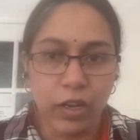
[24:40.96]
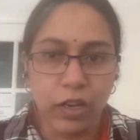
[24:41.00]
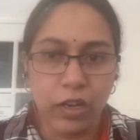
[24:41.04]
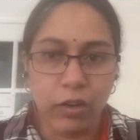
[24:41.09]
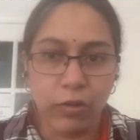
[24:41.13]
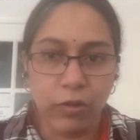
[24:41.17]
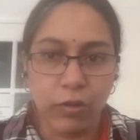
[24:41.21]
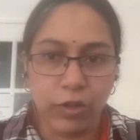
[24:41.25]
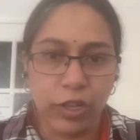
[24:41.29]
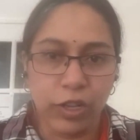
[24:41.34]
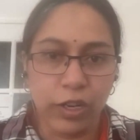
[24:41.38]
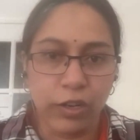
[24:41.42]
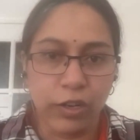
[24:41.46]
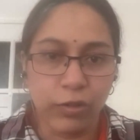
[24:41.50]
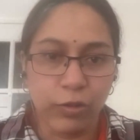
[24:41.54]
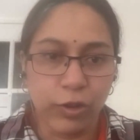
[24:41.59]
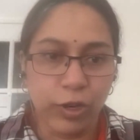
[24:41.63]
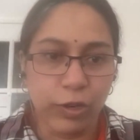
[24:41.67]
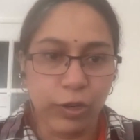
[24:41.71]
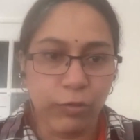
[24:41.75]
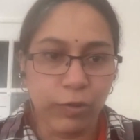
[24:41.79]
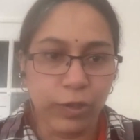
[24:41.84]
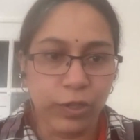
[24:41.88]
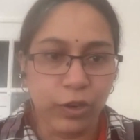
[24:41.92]
out there. So
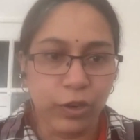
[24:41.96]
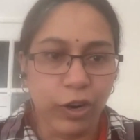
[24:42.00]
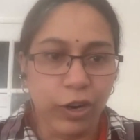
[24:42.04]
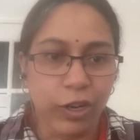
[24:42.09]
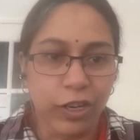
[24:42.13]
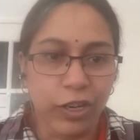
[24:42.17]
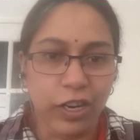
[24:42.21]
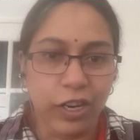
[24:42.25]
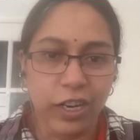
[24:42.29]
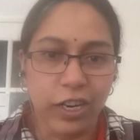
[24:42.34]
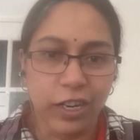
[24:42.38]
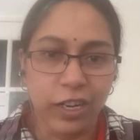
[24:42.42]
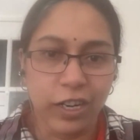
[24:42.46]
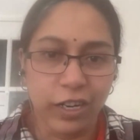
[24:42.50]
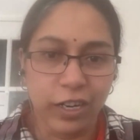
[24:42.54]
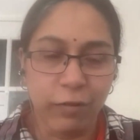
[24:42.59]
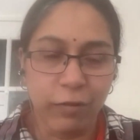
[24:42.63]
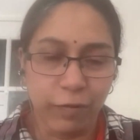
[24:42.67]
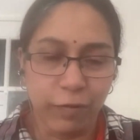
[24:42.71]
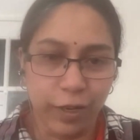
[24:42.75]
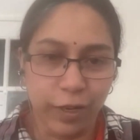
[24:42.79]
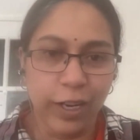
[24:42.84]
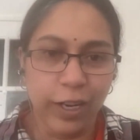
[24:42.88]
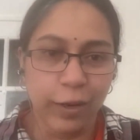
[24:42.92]
it was not
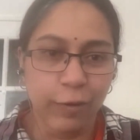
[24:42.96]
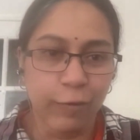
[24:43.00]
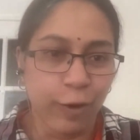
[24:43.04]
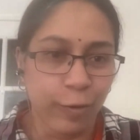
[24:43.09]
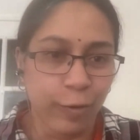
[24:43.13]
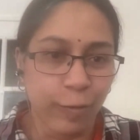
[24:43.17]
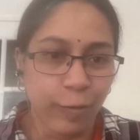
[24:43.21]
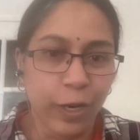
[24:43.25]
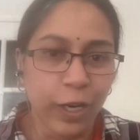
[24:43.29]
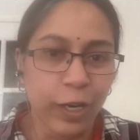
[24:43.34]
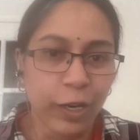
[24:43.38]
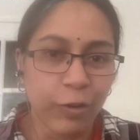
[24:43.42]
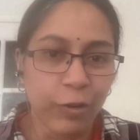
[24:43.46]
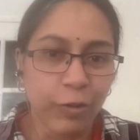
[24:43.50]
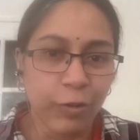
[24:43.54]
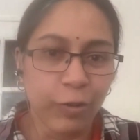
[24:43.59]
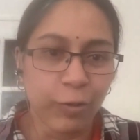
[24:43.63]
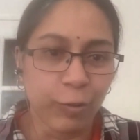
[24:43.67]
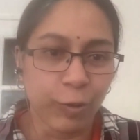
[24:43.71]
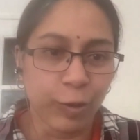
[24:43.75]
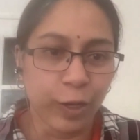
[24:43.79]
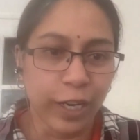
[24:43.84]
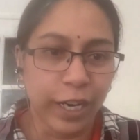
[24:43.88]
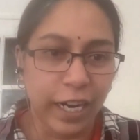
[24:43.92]
difficult for me
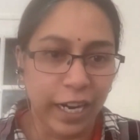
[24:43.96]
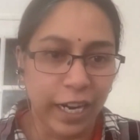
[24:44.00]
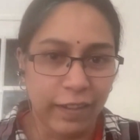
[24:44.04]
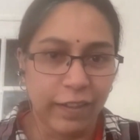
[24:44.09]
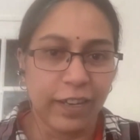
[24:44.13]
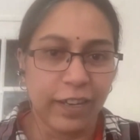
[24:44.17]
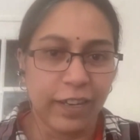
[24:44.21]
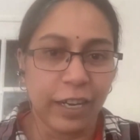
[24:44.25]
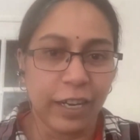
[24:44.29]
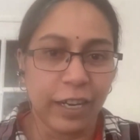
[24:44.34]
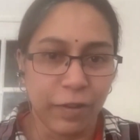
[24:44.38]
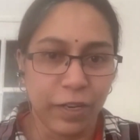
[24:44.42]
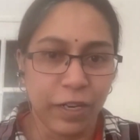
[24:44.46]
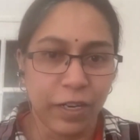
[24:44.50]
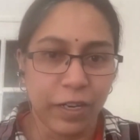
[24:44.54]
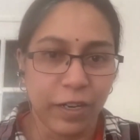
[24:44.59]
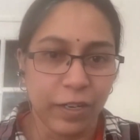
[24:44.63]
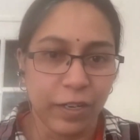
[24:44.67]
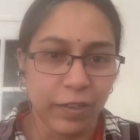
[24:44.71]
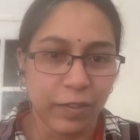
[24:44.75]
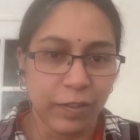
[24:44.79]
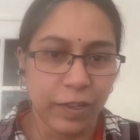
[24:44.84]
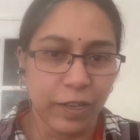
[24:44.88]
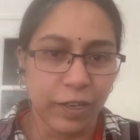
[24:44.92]
to get that
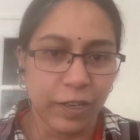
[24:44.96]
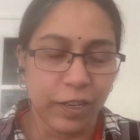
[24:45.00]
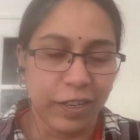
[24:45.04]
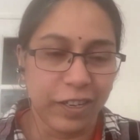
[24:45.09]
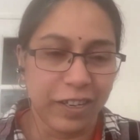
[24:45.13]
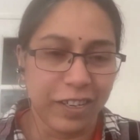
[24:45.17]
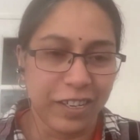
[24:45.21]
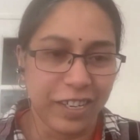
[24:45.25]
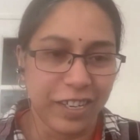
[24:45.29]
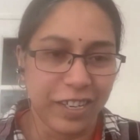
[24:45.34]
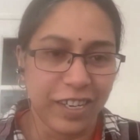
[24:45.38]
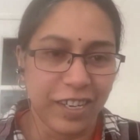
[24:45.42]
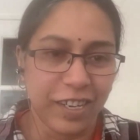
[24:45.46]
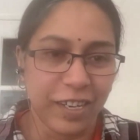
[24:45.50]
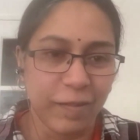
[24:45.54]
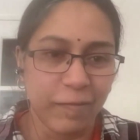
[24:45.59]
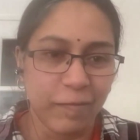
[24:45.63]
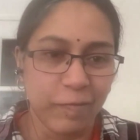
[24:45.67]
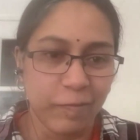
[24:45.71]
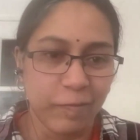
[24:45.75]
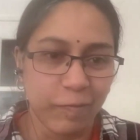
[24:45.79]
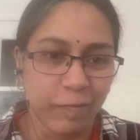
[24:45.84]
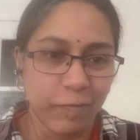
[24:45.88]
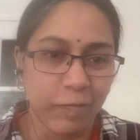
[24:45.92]
awareness that
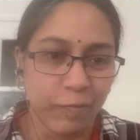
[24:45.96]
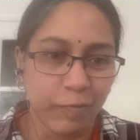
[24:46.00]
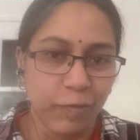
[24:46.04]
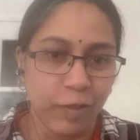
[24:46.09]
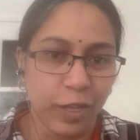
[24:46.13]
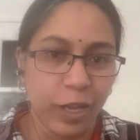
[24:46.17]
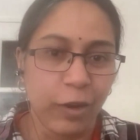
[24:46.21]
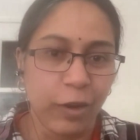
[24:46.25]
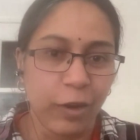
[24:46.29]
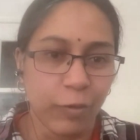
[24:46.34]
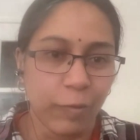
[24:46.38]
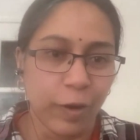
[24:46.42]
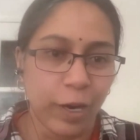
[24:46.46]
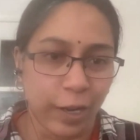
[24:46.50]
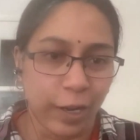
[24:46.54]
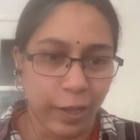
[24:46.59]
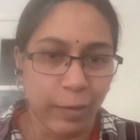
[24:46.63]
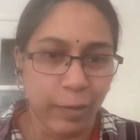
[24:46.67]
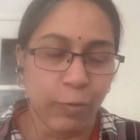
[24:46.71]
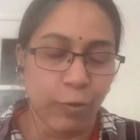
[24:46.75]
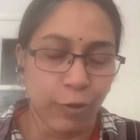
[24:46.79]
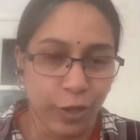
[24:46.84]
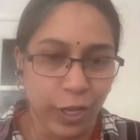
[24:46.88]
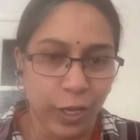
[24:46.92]
they know better
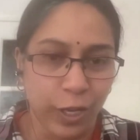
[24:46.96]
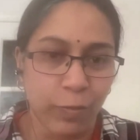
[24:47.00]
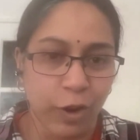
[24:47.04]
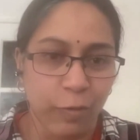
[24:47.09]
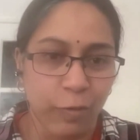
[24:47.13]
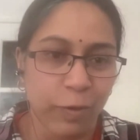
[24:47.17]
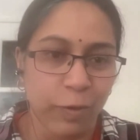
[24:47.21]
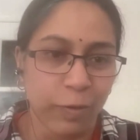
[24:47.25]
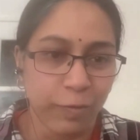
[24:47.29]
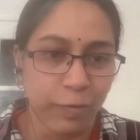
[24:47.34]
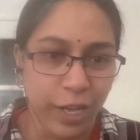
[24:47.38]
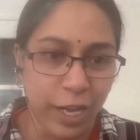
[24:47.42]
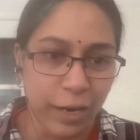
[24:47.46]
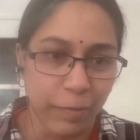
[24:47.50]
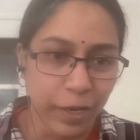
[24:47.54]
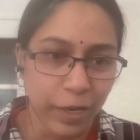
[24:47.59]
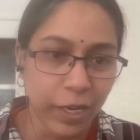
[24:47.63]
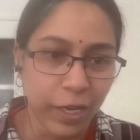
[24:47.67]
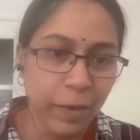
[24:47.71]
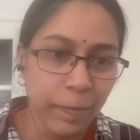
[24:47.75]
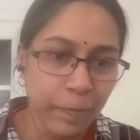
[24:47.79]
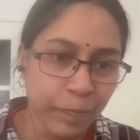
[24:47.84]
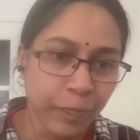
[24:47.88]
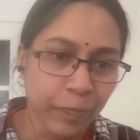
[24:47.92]
about their problem than
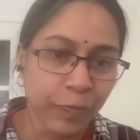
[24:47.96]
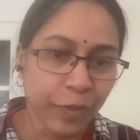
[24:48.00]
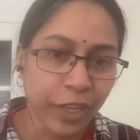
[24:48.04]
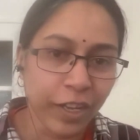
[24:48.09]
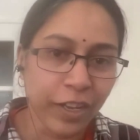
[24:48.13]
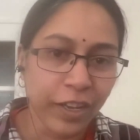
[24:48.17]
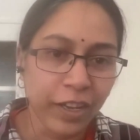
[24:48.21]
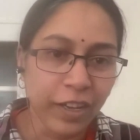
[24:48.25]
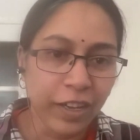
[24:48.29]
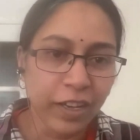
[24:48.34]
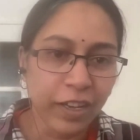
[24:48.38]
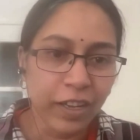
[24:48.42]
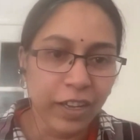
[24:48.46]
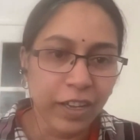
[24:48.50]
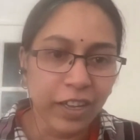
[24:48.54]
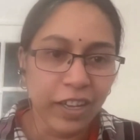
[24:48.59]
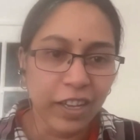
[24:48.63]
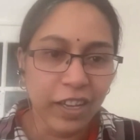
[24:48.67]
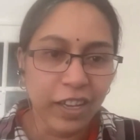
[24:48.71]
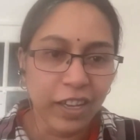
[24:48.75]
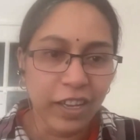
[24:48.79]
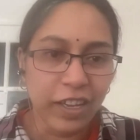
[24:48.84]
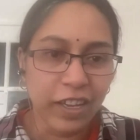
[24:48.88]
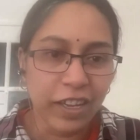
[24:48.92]
me.
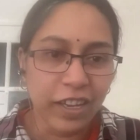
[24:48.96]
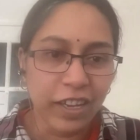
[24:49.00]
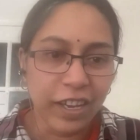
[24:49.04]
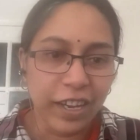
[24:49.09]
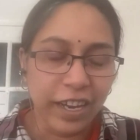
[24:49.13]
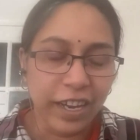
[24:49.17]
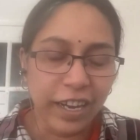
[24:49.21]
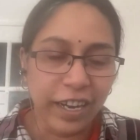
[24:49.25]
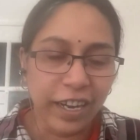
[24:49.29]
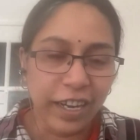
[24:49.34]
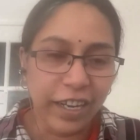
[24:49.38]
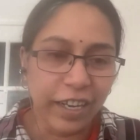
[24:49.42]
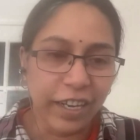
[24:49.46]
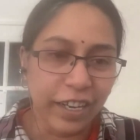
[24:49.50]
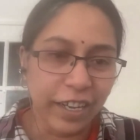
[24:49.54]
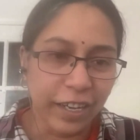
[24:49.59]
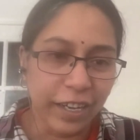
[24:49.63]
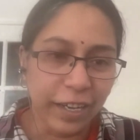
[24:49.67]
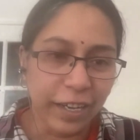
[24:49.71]
And